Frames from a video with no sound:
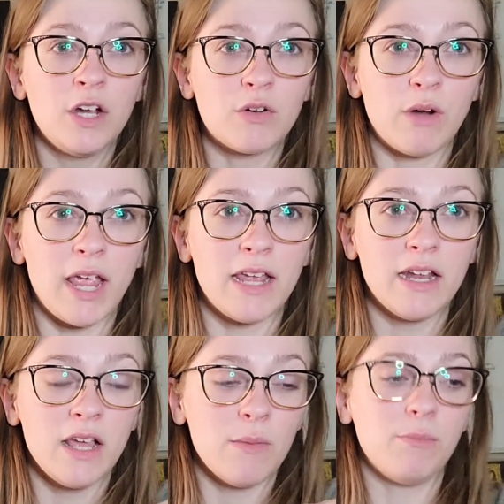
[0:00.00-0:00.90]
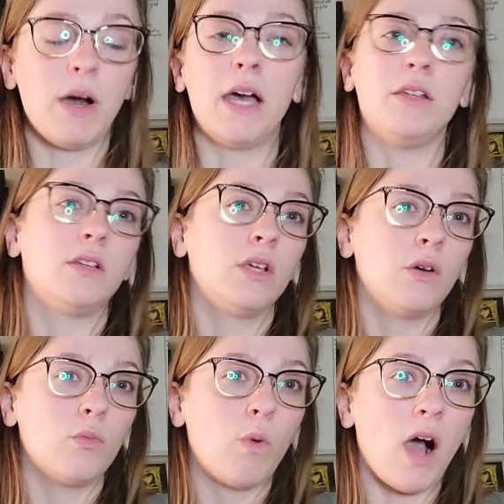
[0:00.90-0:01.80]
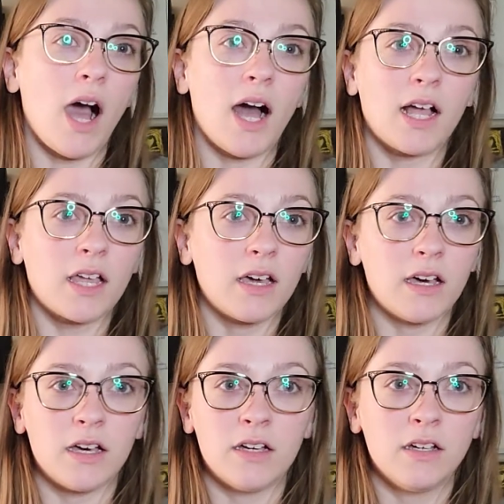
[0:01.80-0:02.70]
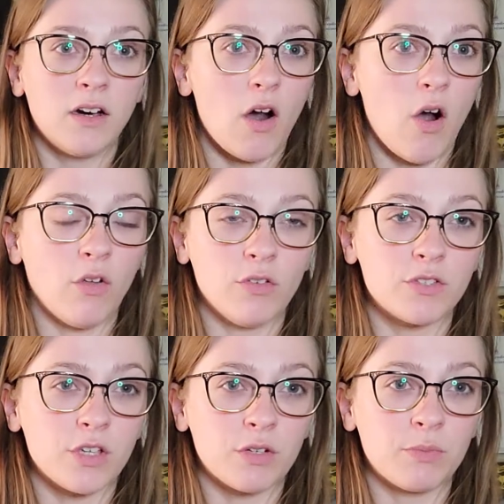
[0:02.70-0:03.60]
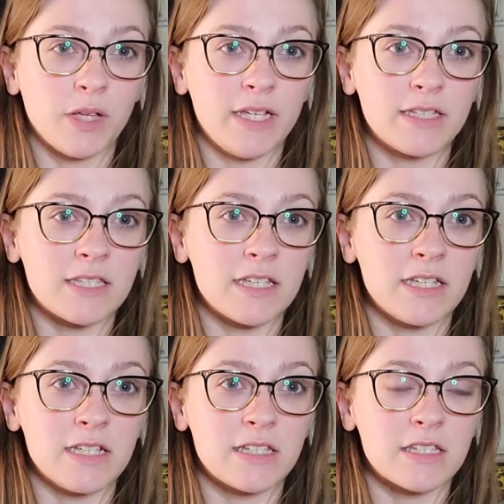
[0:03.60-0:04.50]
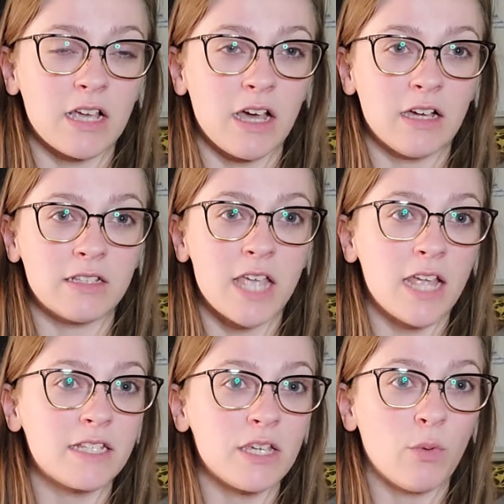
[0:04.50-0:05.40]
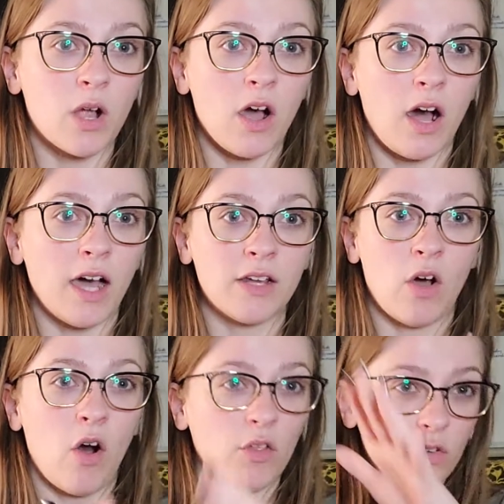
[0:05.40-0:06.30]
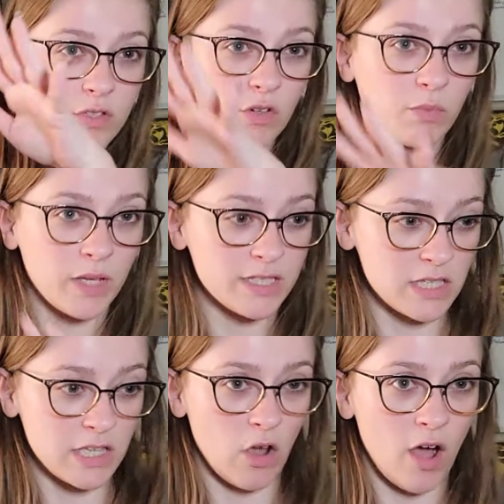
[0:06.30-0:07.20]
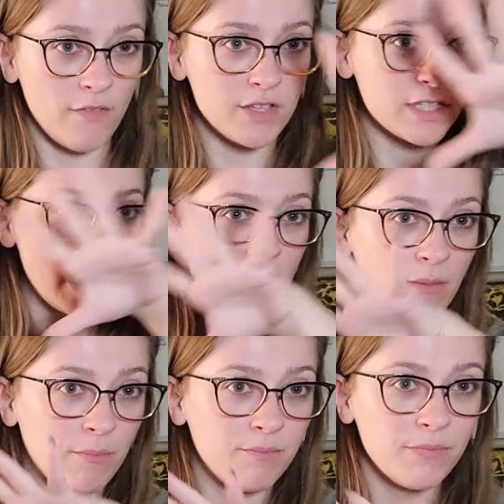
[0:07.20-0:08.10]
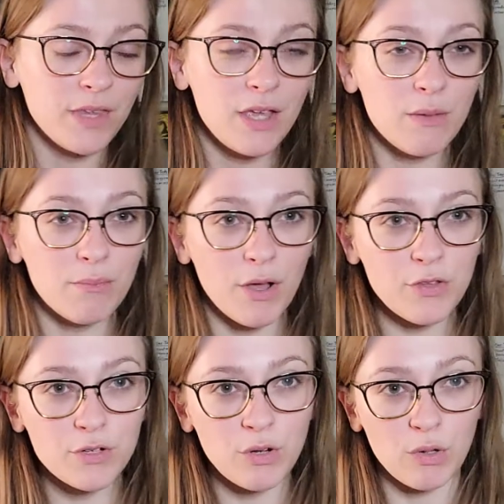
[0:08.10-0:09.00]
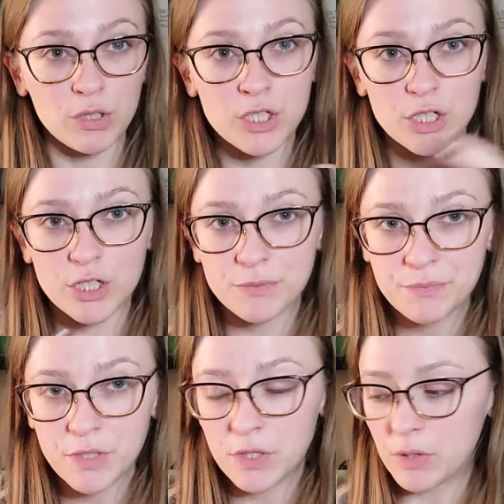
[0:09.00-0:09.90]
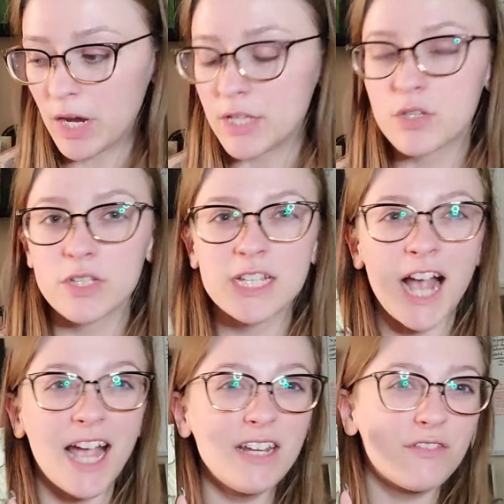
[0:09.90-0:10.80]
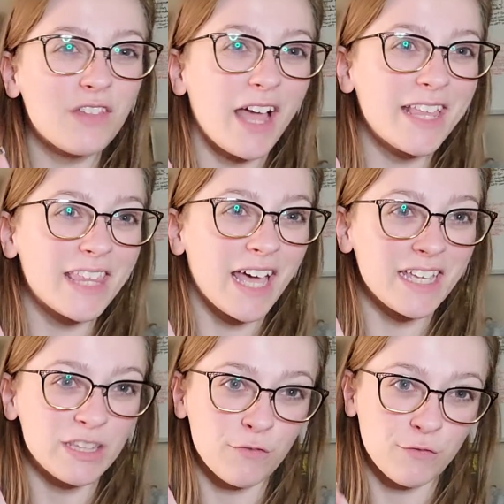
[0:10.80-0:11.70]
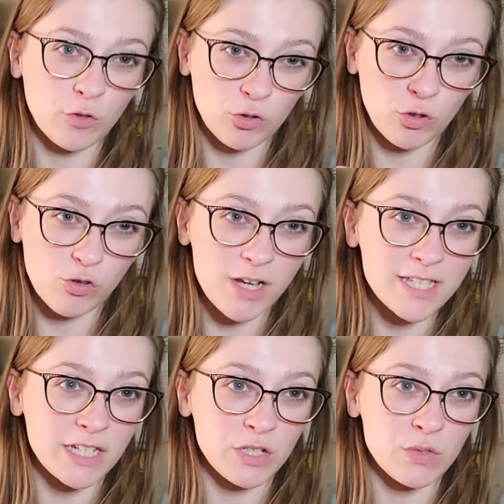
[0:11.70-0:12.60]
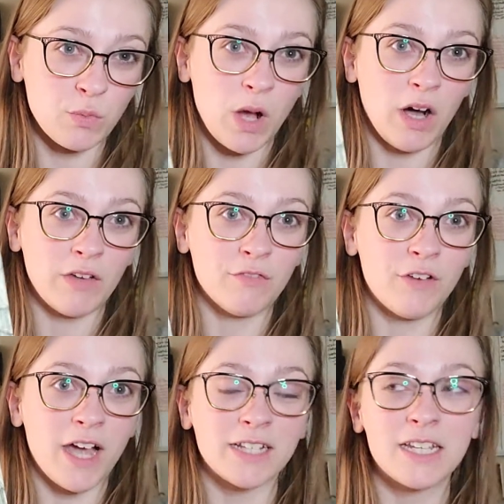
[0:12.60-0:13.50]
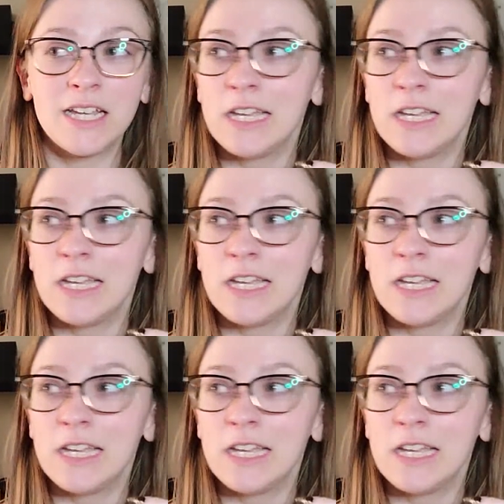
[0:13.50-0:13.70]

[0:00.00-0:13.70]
right? But Oaxaca, all those other places, uh, Teotihuacan, all those little places, they all have the same mother culture, right? So it's kind of like that in the Fertile Crescent as well. In fact,